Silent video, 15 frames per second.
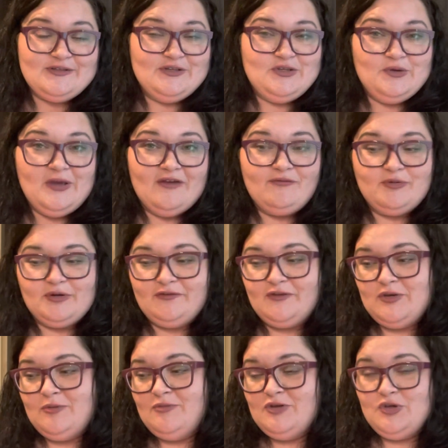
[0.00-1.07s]
and you have
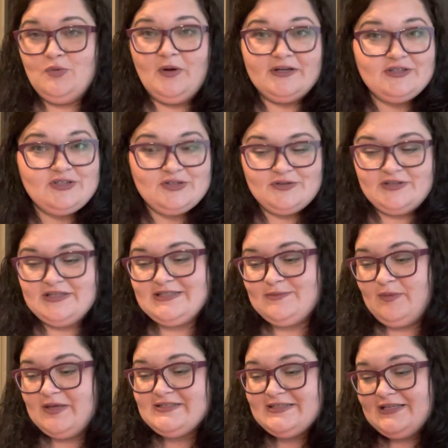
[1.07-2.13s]
perfume and you want to do this,
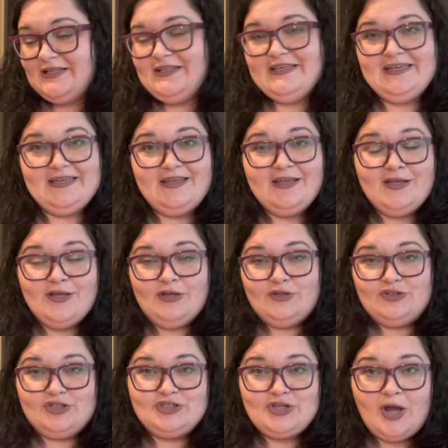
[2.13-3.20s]
basically
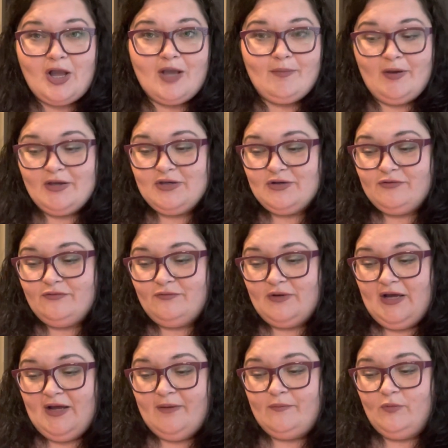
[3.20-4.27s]
just talk about your
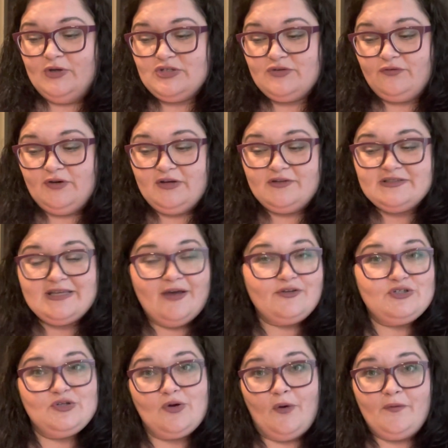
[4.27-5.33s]
which fragrance
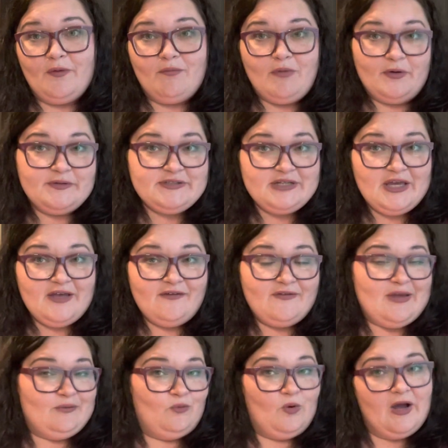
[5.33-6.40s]
house you own the most of
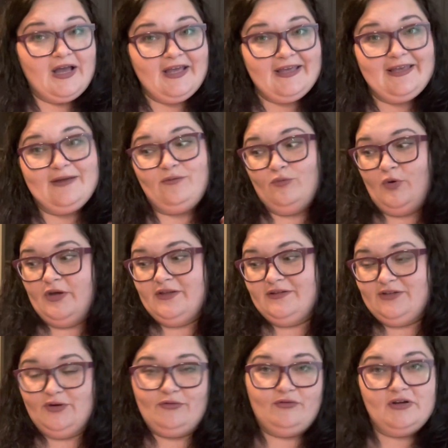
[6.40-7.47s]
and why and what
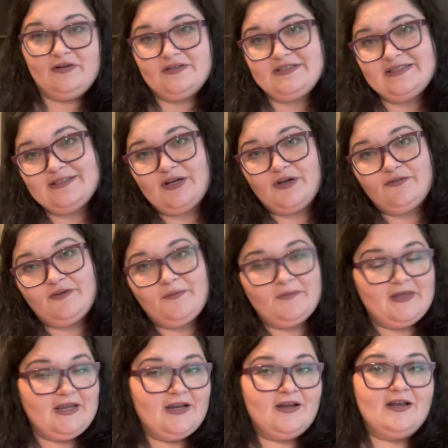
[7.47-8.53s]
your fragrances are from
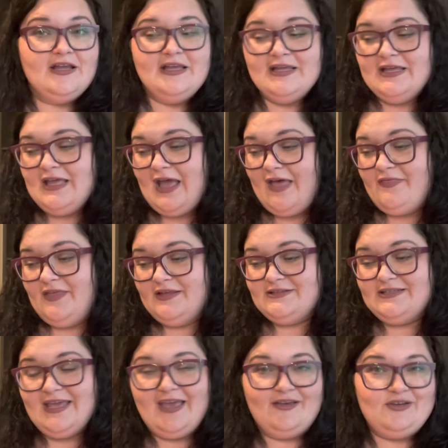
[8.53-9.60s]
there, and then
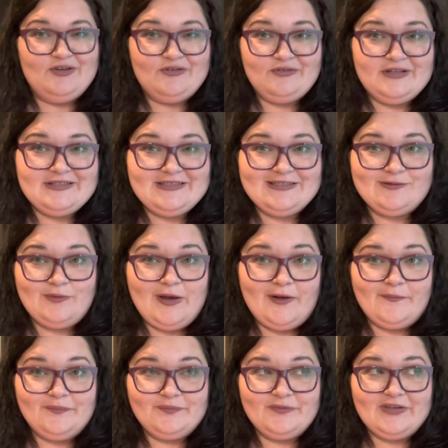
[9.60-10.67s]
tag your friends as well.
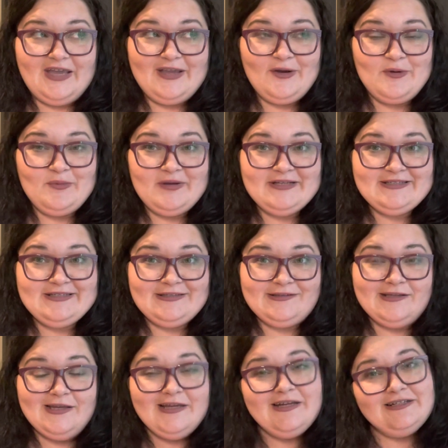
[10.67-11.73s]
I hope I did.
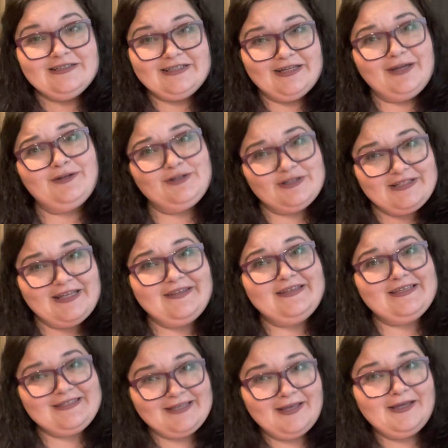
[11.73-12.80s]
Did I understand the
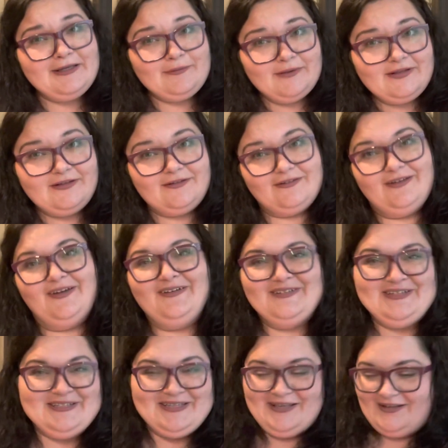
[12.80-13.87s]
assignment? No, I'm
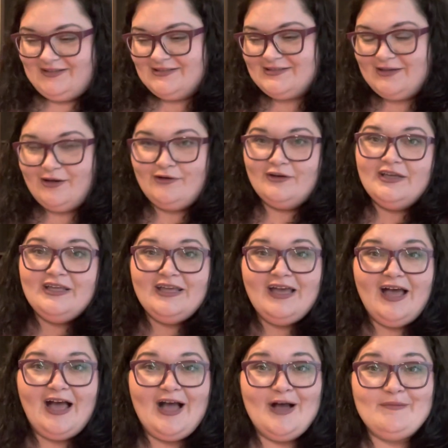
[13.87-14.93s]
just kidding. So
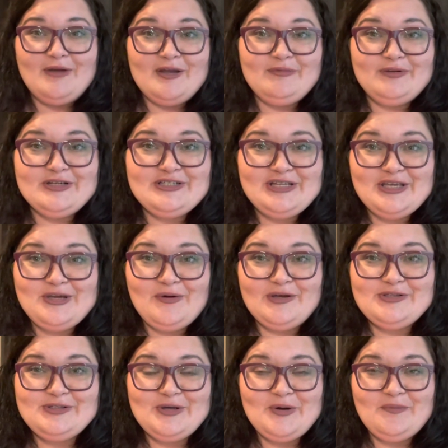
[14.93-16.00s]
I appreciate you all
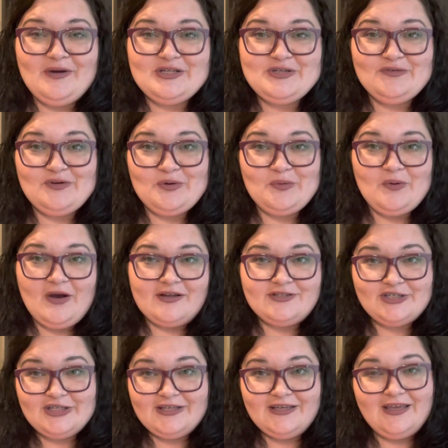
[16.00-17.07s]
so much for
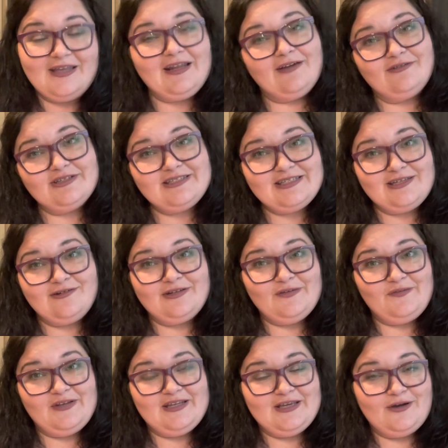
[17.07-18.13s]
watching, and I will see you in a
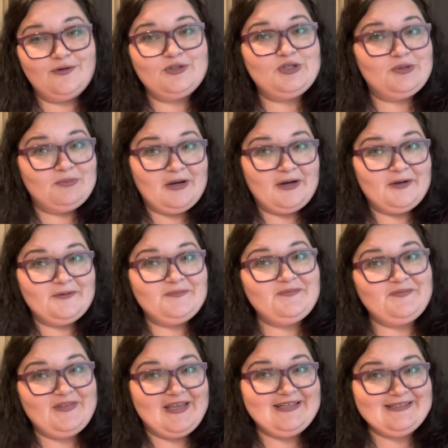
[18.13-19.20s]
video tomorrow.
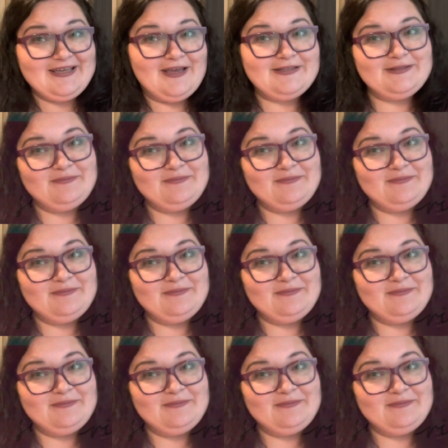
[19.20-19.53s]
Thanks guys,